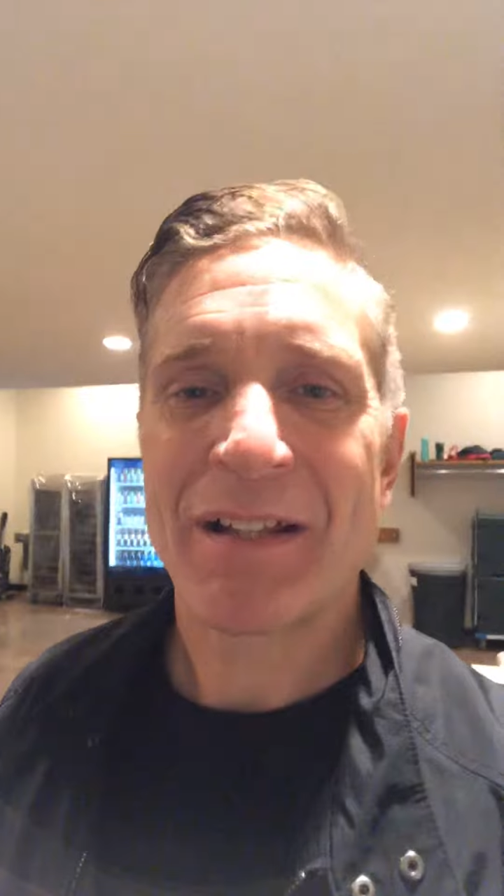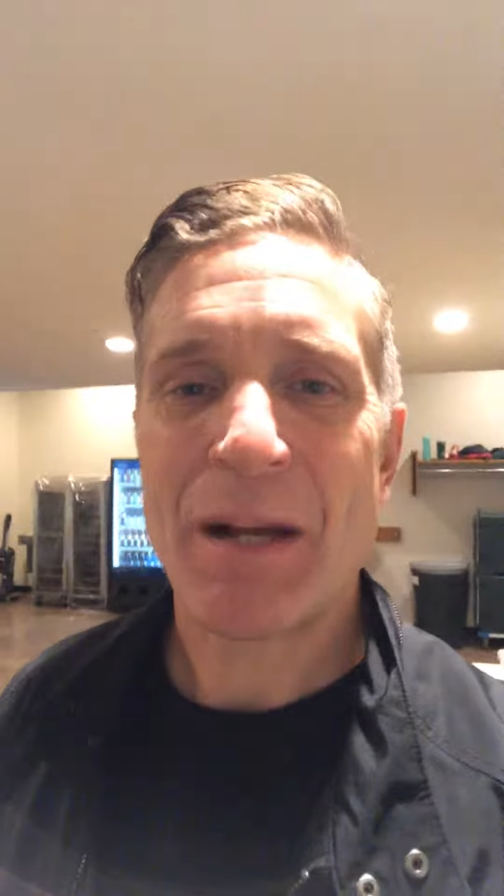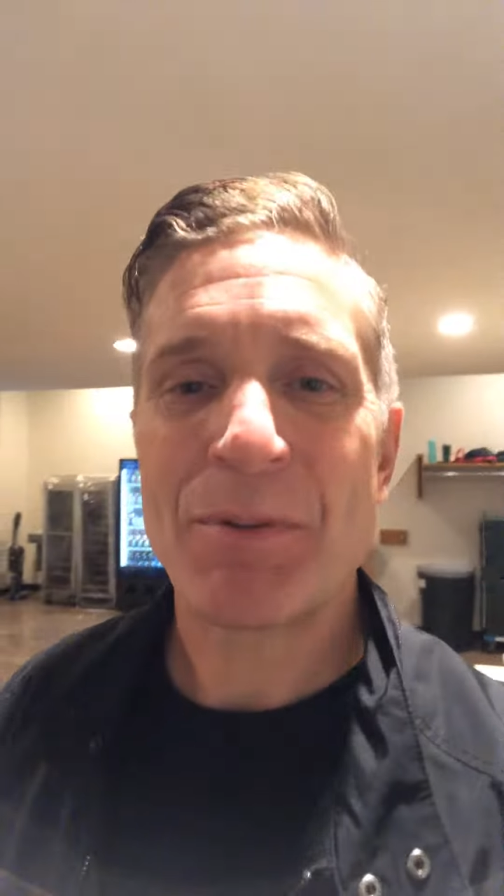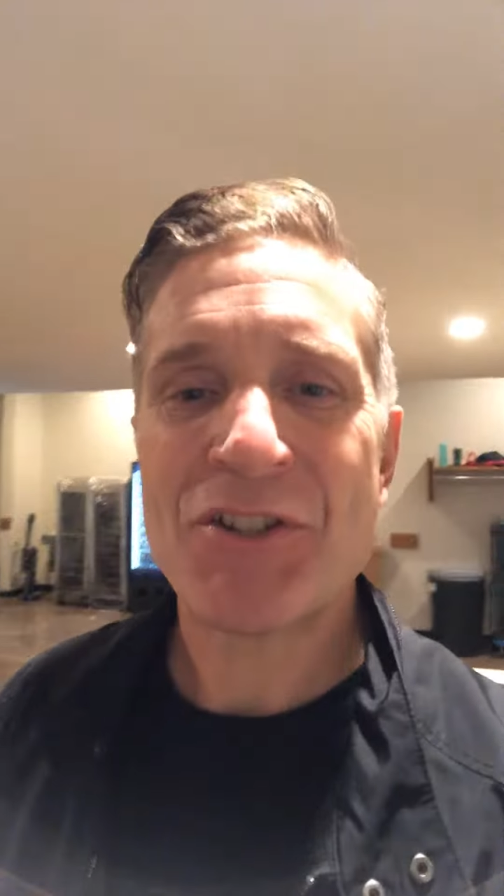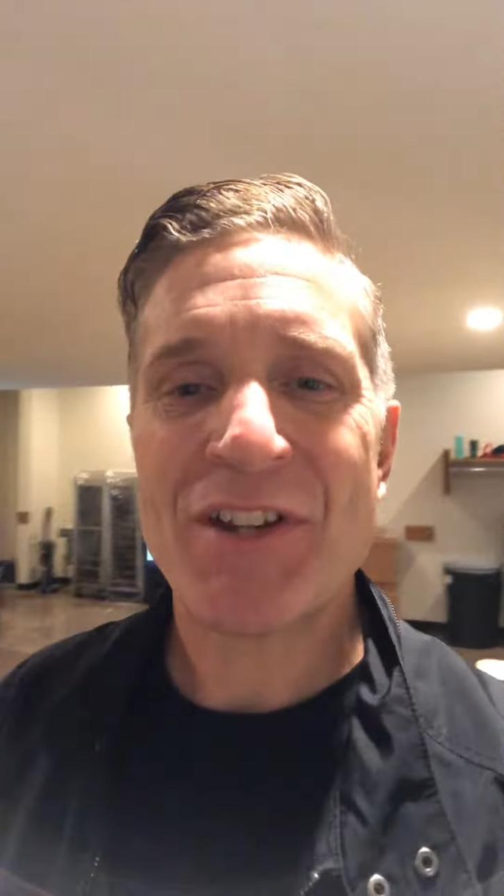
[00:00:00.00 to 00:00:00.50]

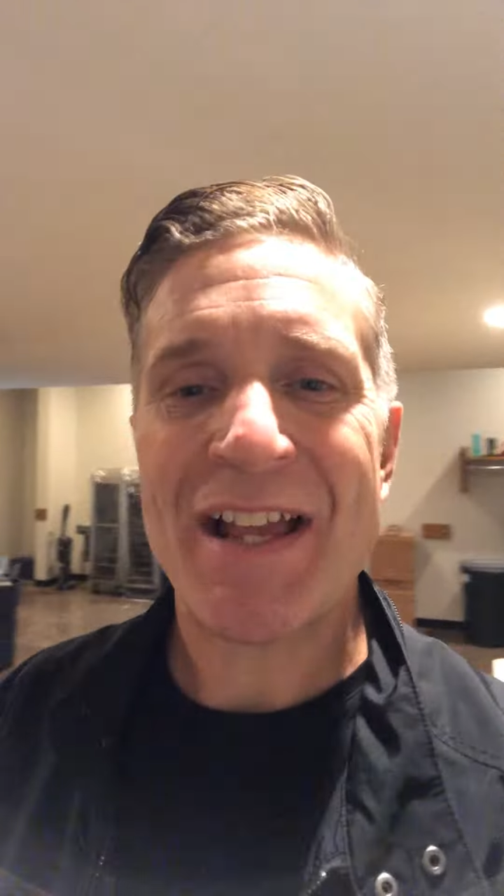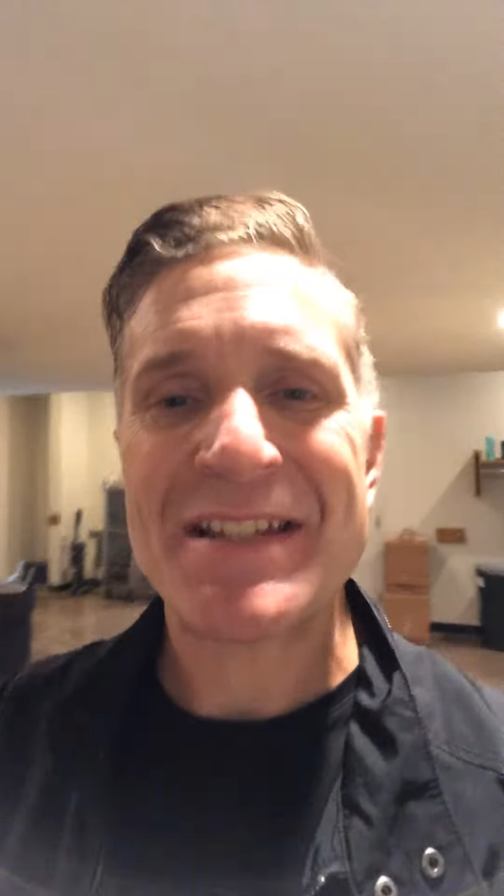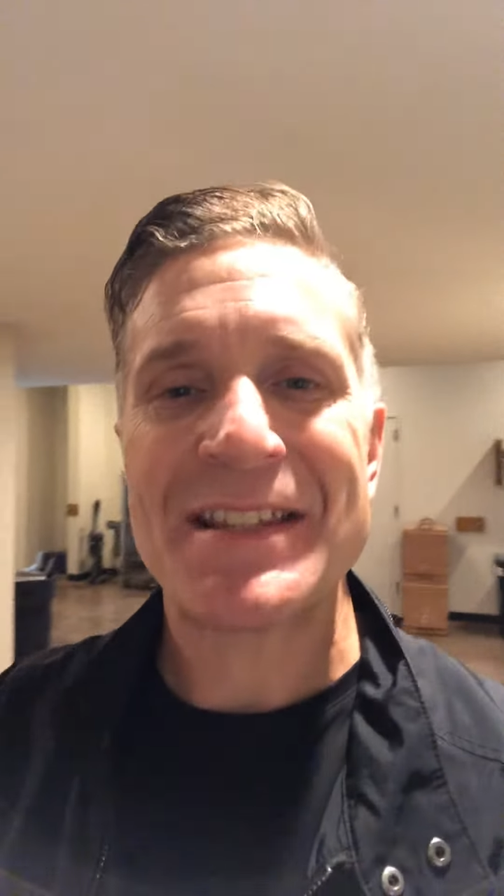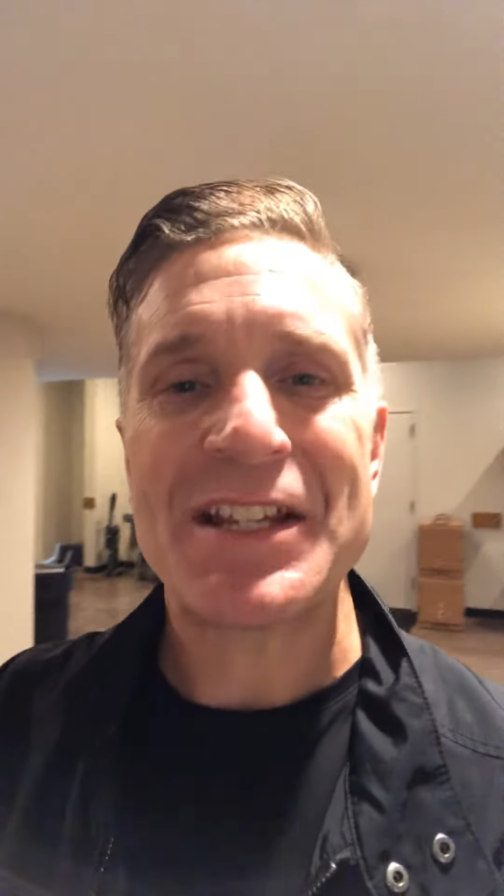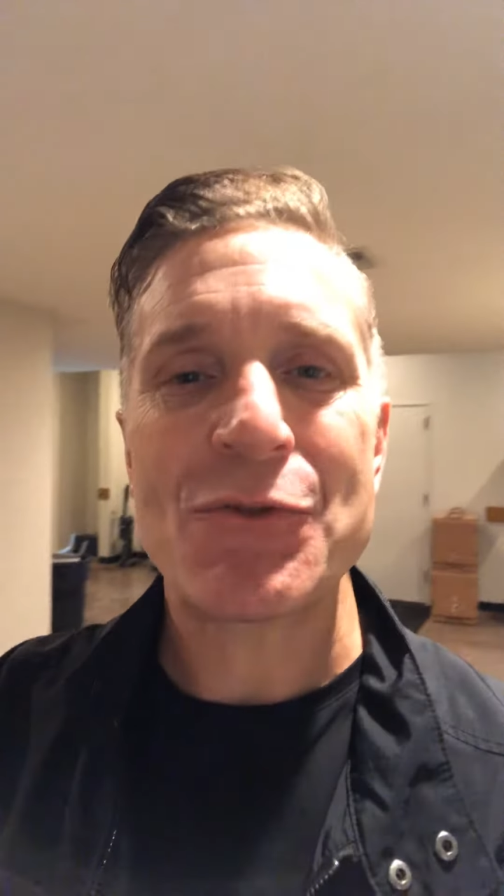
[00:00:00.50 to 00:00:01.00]
God bless you
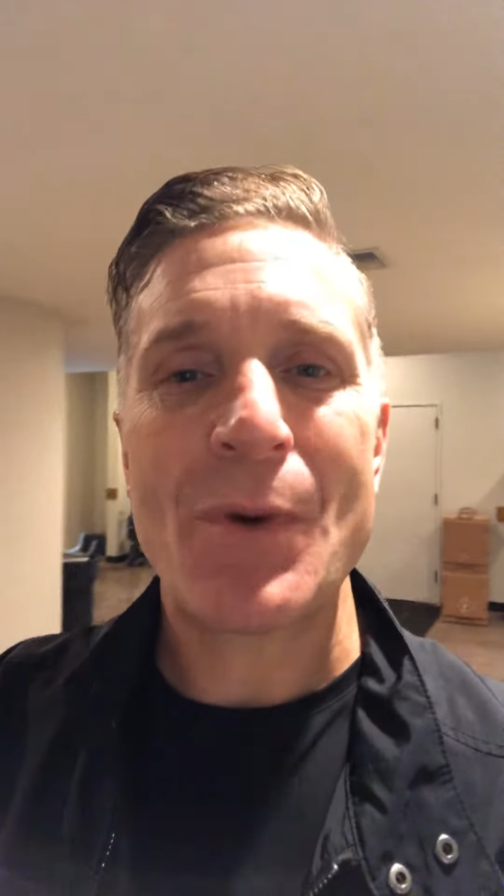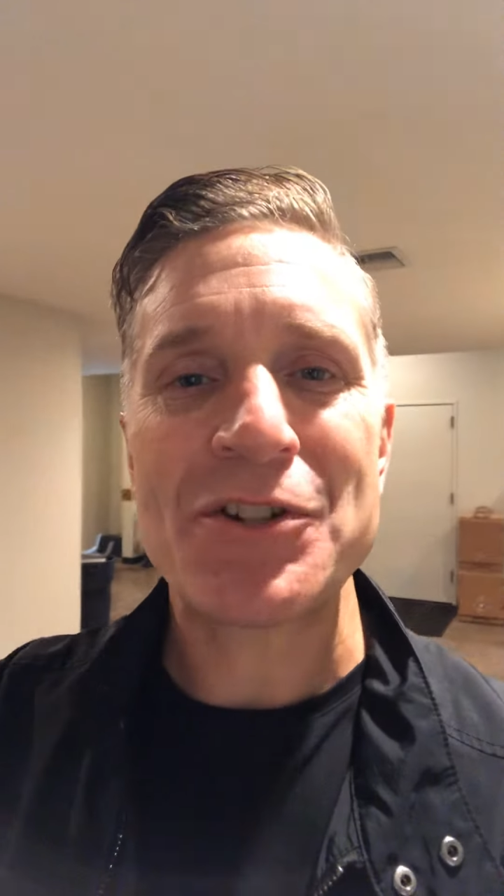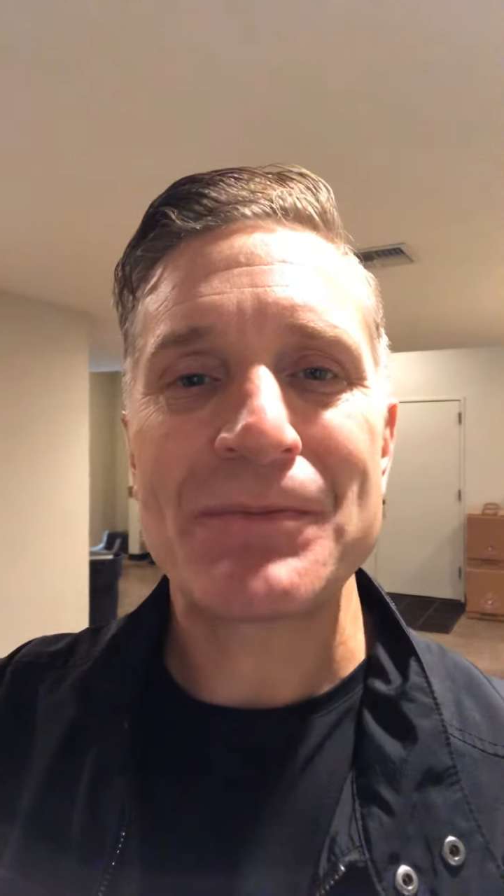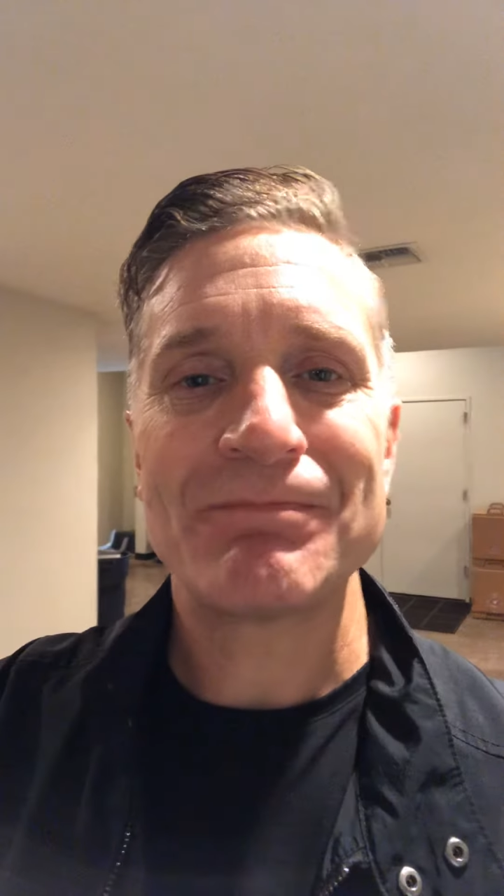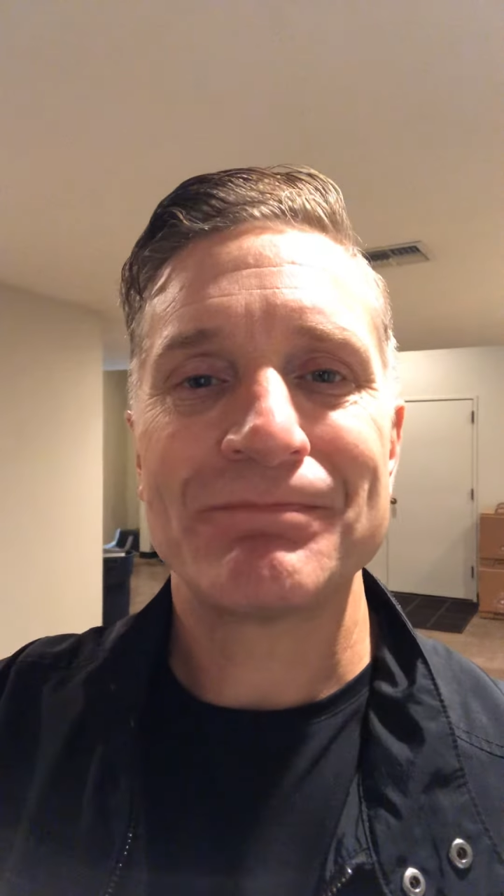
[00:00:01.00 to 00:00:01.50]
guys. Thanks for watching.